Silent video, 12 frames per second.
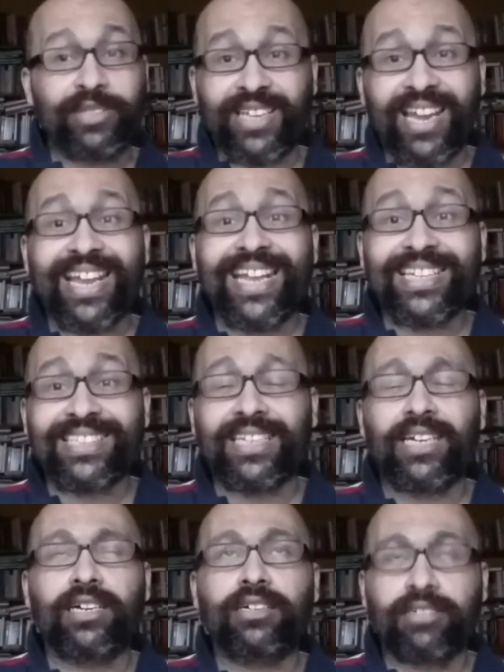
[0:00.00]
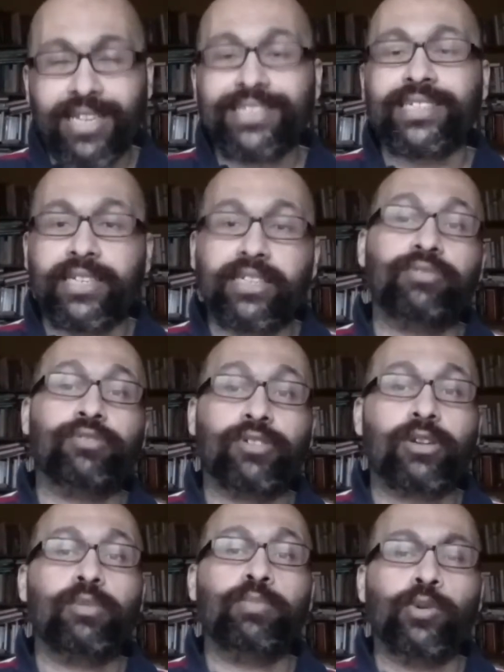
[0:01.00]
There are 18
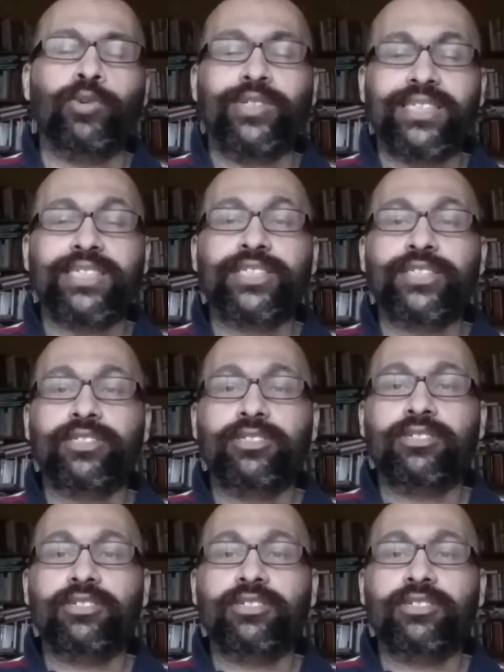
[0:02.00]
different components.